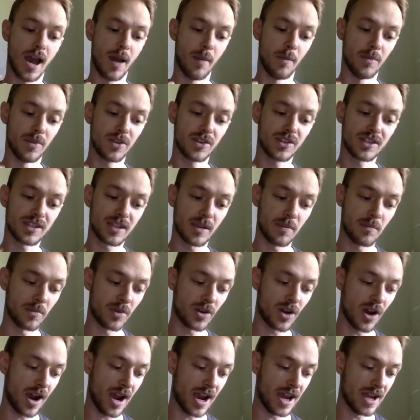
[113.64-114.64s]
some
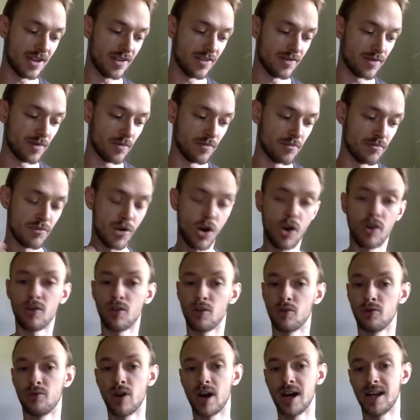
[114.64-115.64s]
kind of
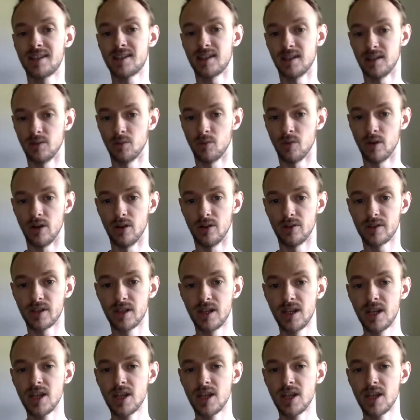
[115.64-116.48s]
moral right in the world.